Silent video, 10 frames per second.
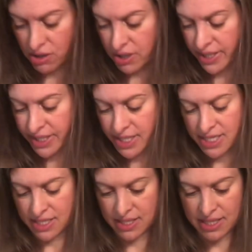on
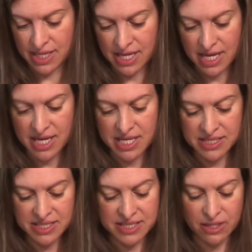is
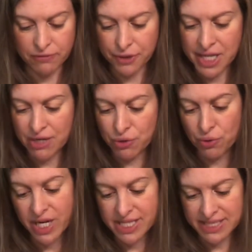Silver
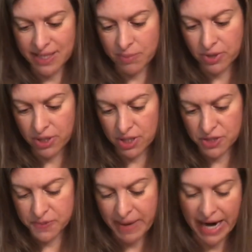Creek
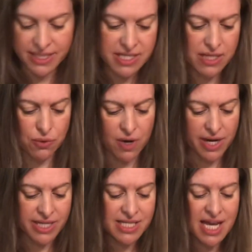Samplers Back to the
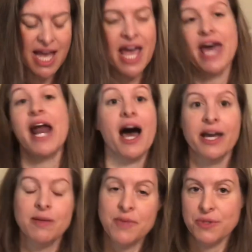Grind. And I
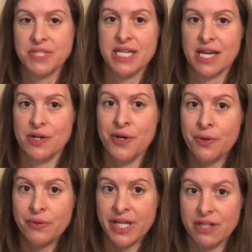am using a
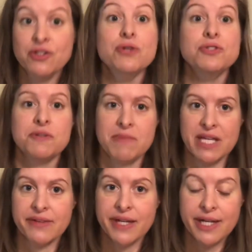new to me
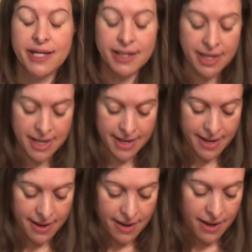linen.
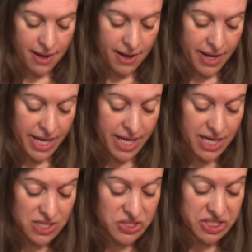It
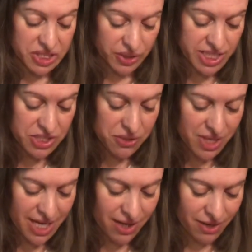is 32
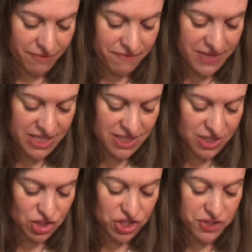count
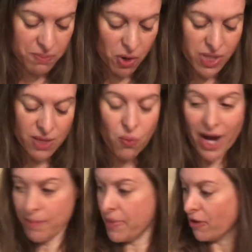vintage smoky
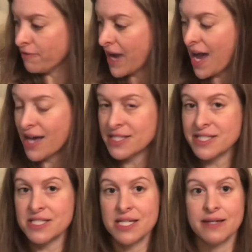white Belfast.